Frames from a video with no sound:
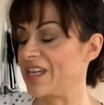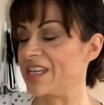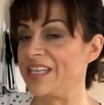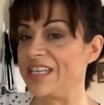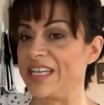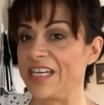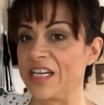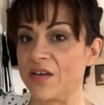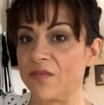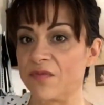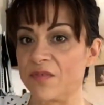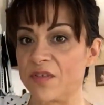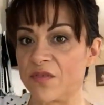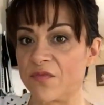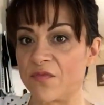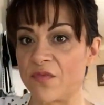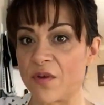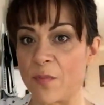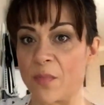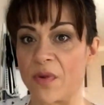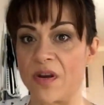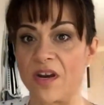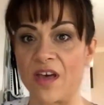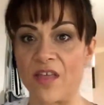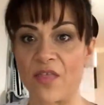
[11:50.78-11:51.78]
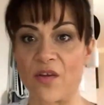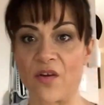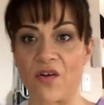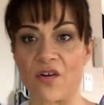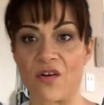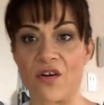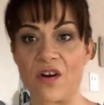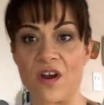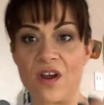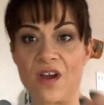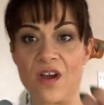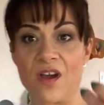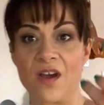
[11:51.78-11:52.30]
gift from
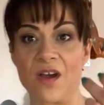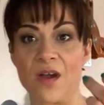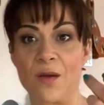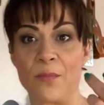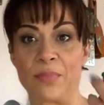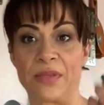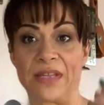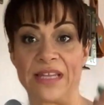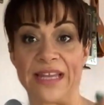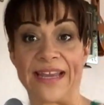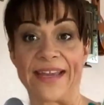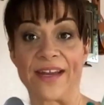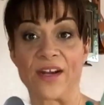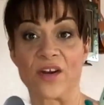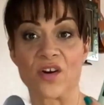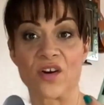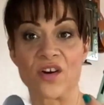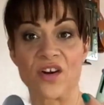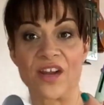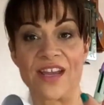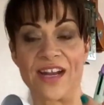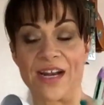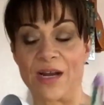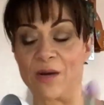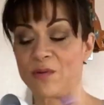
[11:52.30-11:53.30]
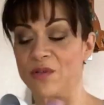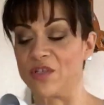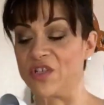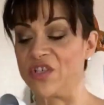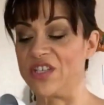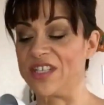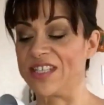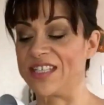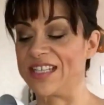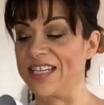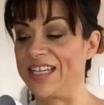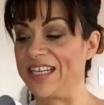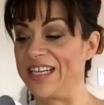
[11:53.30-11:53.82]
another planner, and I was
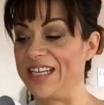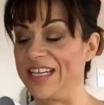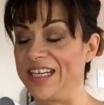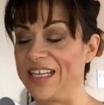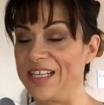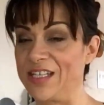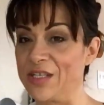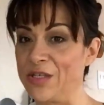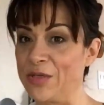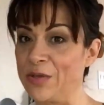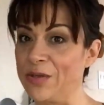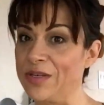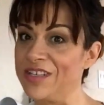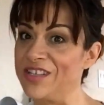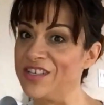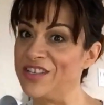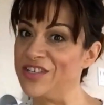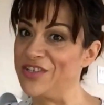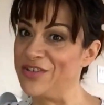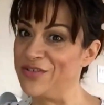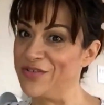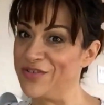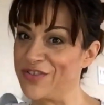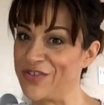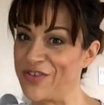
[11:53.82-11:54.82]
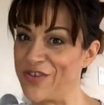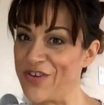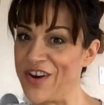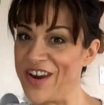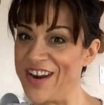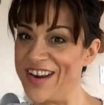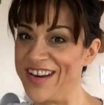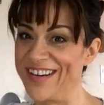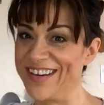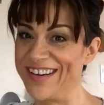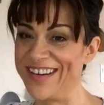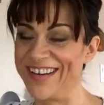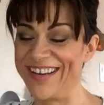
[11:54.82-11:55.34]
just getting into it, and she was
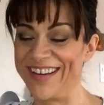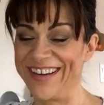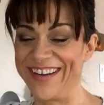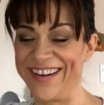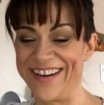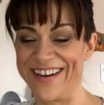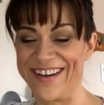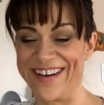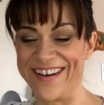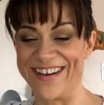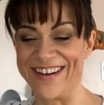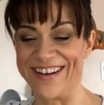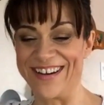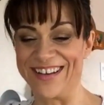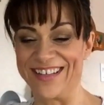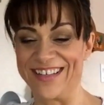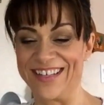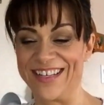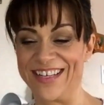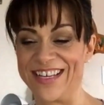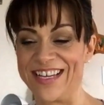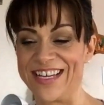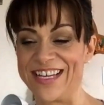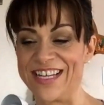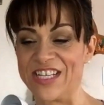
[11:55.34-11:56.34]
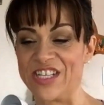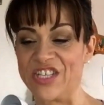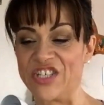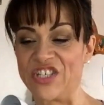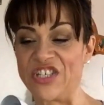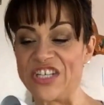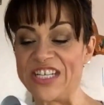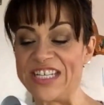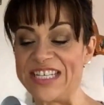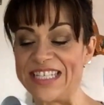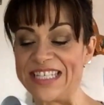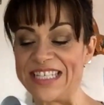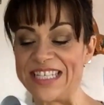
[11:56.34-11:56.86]
great. And
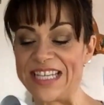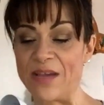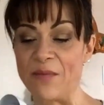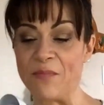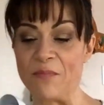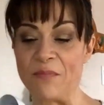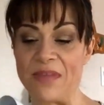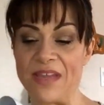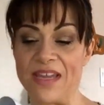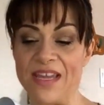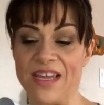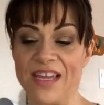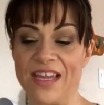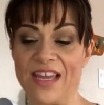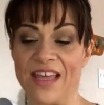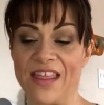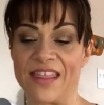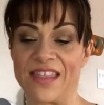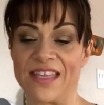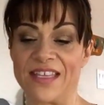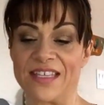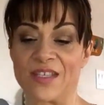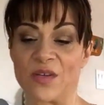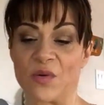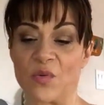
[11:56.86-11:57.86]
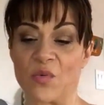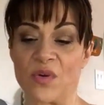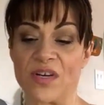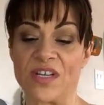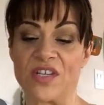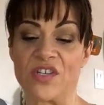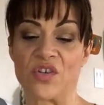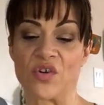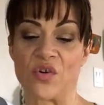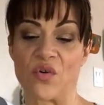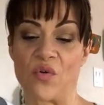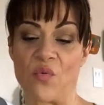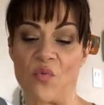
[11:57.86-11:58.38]
she sent me this
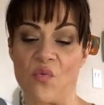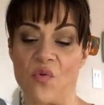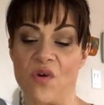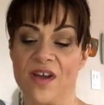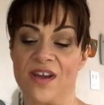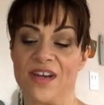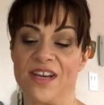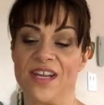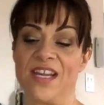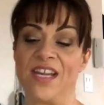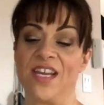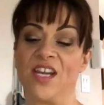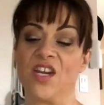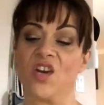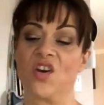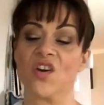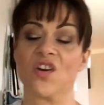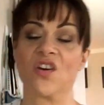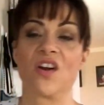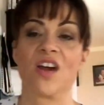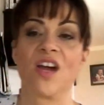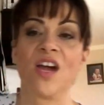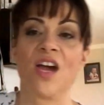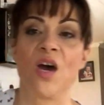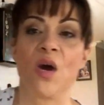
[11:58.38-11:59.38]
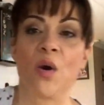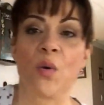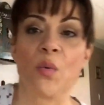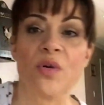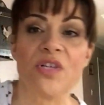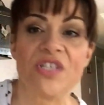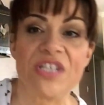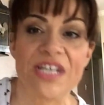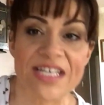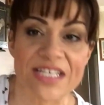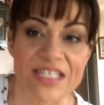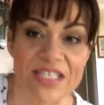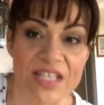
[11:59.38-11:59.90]
original one here,
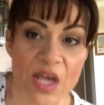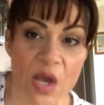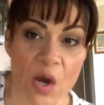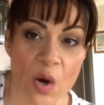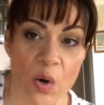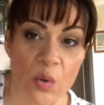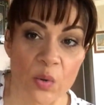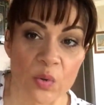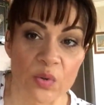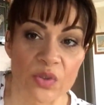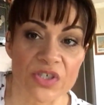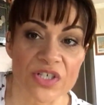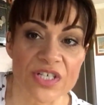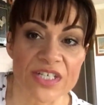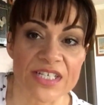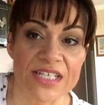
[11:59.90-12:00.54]
which has the older